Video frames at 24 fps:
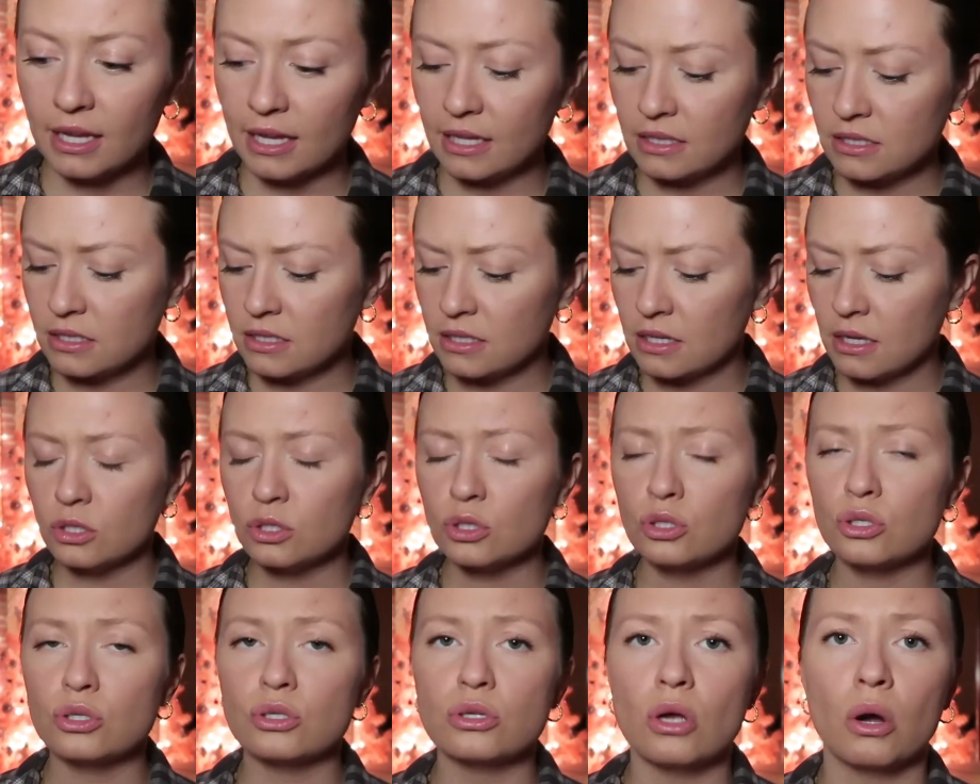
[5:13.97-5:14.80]
It's
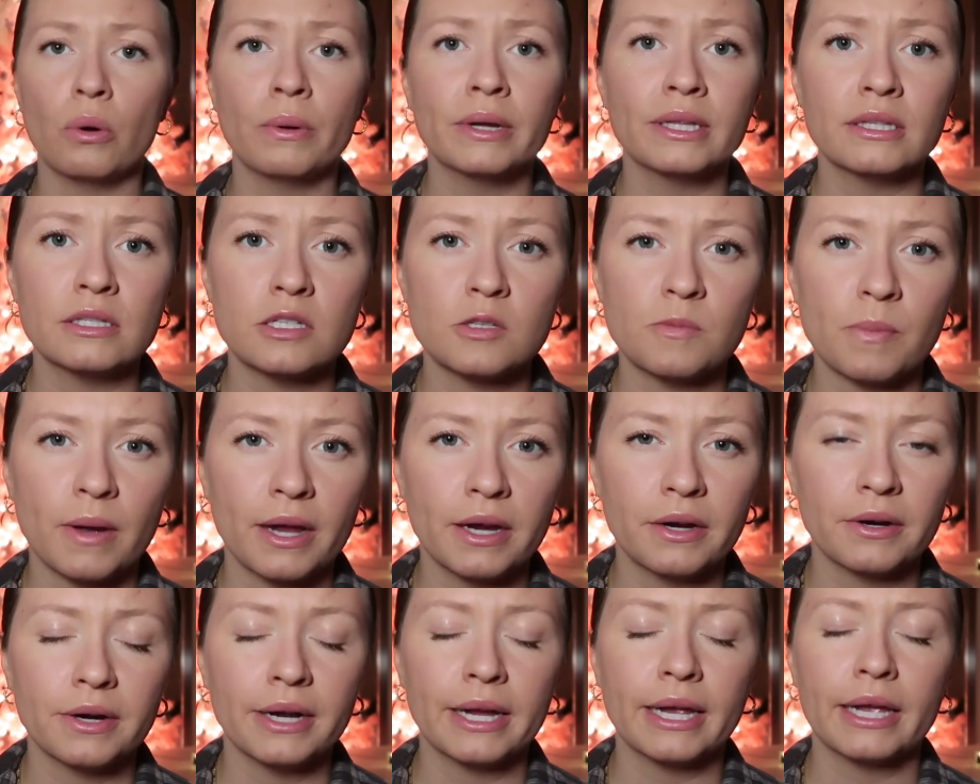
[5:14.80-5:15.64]
so
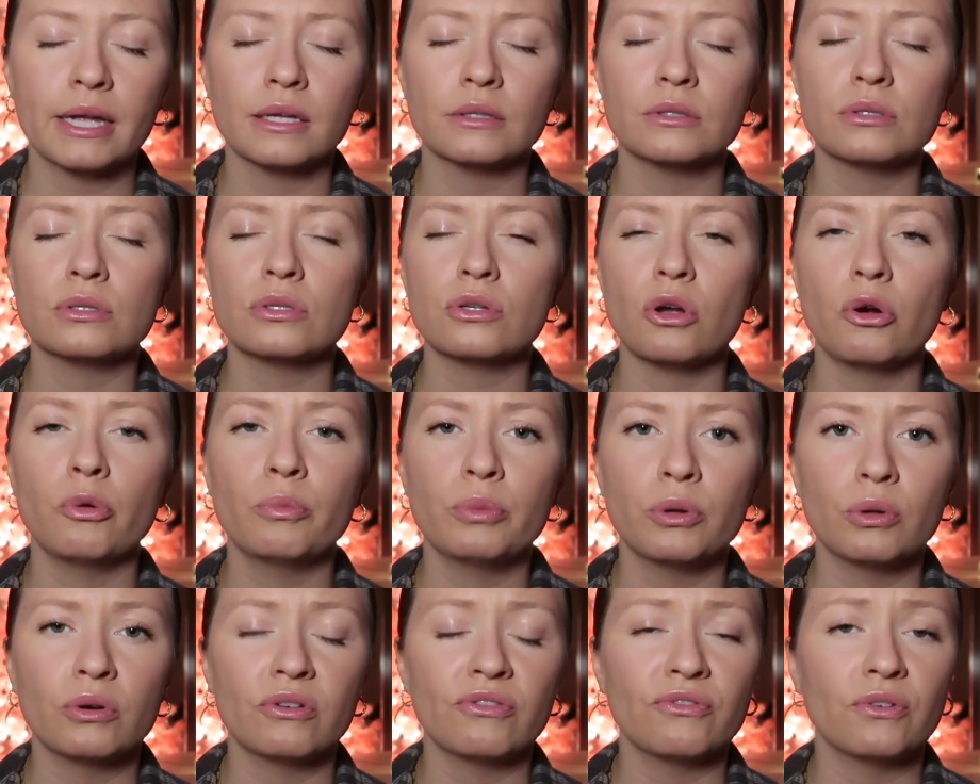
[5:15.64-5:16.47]
inspiring, it's so
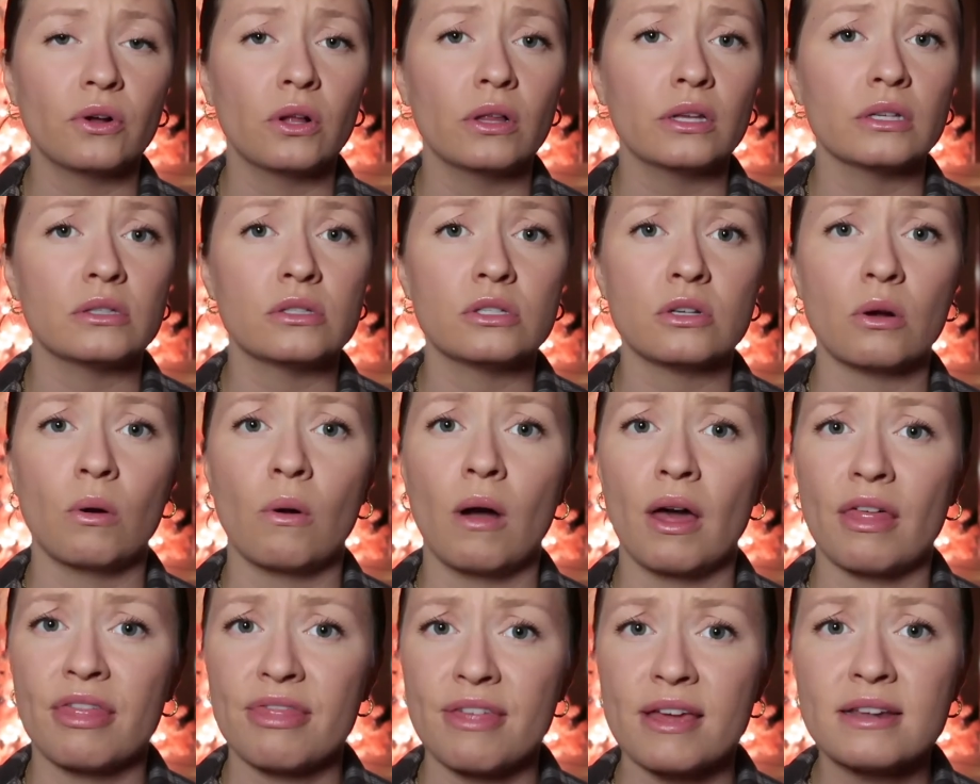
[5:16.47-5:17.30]
beautiful, it's so
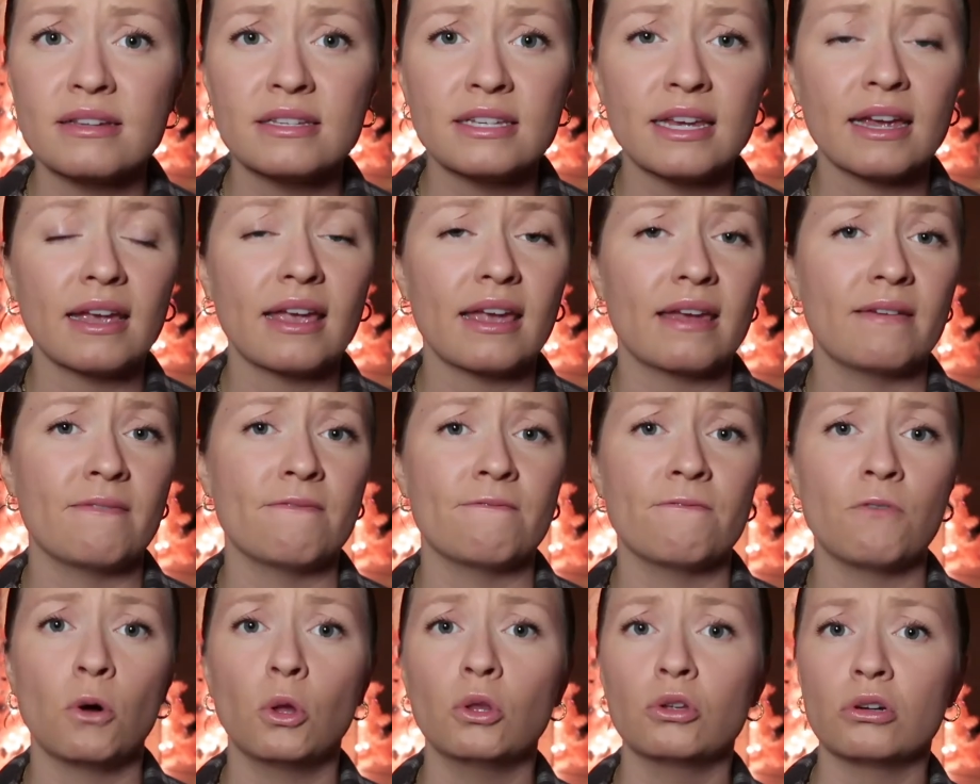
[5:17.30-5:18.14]
authentic
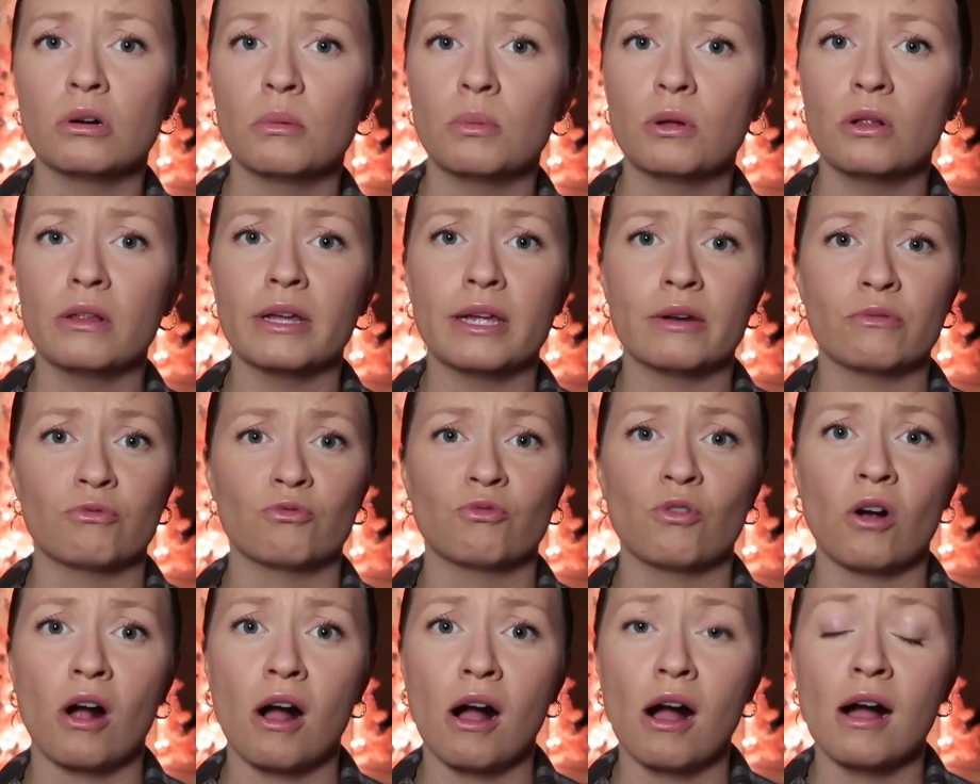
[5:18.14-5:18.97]
and vulnerable and
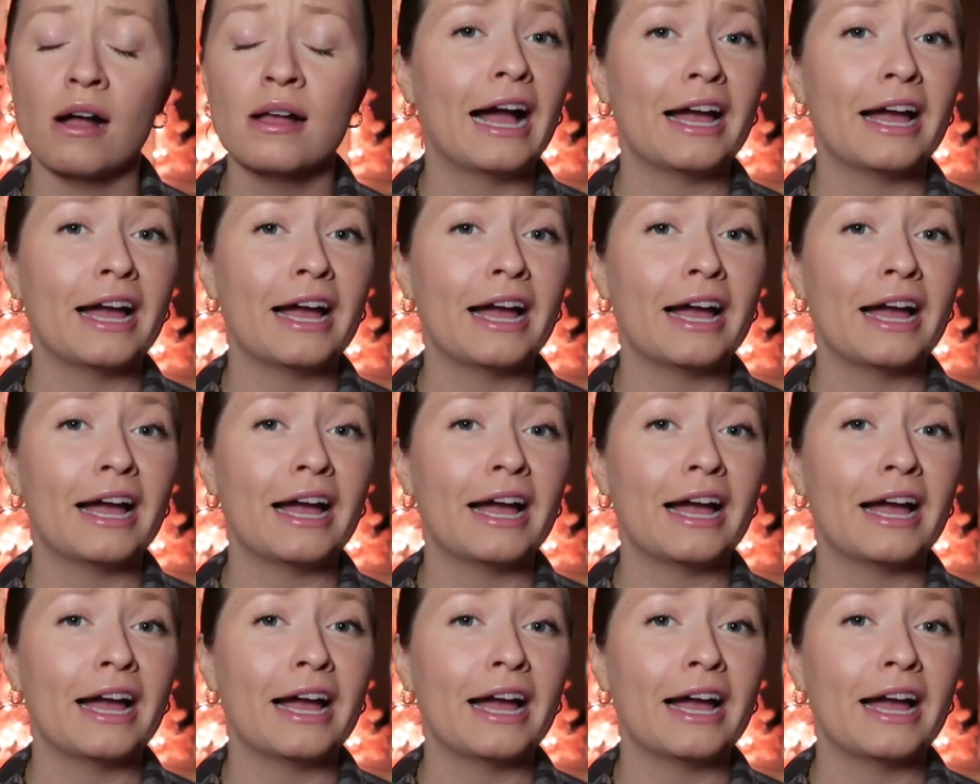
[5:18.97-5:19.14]
raw.